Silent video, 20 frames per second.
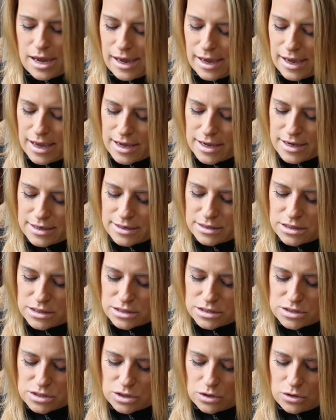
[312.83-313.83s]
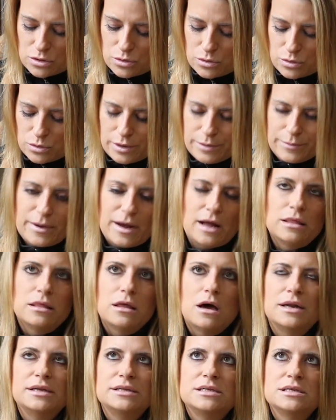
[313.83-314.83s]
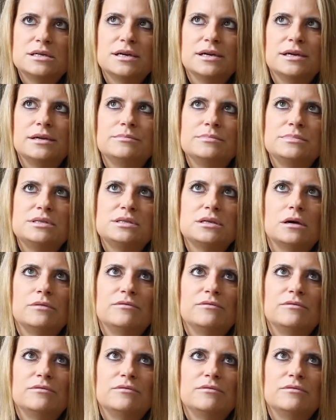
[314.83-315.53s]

And so a lot of times